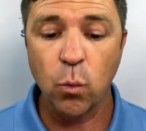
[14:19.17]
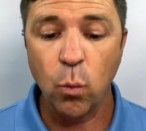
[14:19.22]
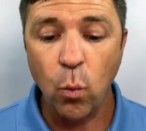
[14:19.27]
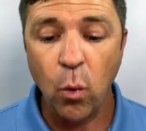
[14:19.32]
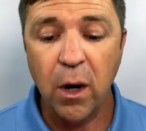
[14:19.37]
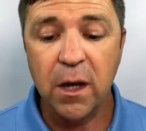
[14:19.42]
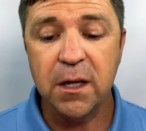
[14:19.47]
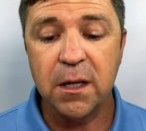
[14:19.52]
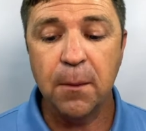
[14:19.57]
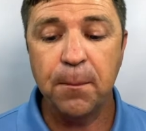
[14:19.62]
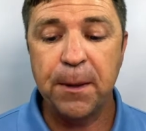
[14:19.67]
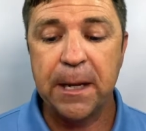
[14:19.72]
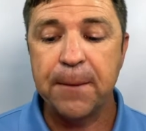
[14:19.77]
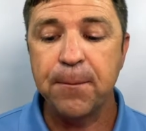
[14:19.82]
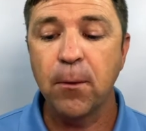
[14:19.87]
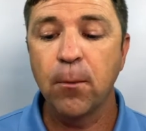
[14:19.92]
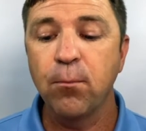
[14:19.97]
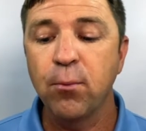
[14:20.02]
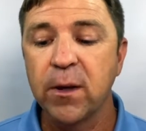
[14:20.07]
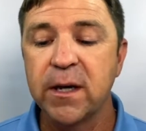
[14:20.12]
What do
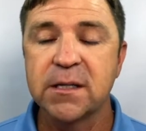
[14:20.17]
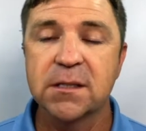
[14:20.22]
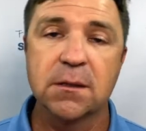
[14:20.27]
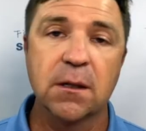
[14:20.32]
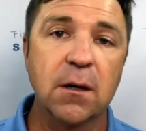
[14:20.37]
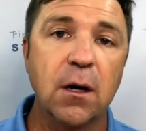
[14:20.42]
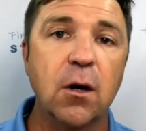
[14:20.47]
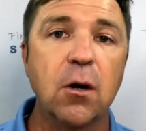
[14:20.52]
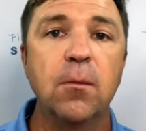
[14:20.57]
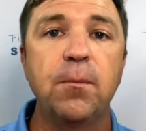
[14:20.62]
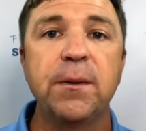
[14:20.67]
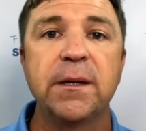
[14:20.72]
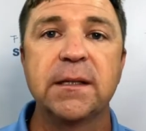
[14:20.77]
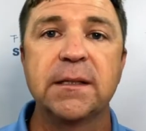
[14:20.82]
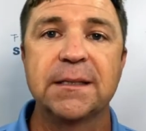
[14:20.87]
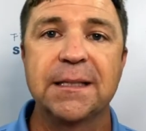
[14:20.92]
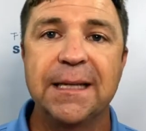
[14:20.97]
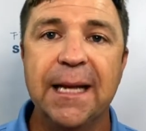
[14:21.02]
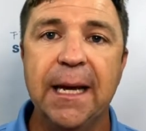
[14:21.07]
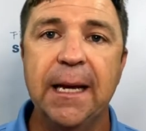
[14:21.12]
people place their hope
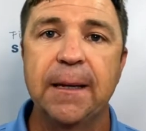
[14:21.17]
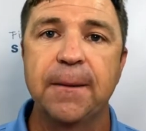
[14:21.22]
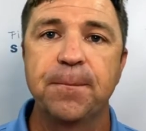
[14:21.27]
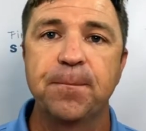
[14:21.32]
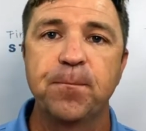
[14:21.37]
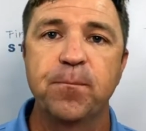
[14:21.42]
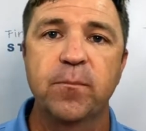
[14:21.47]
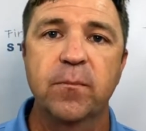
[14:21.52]
in today?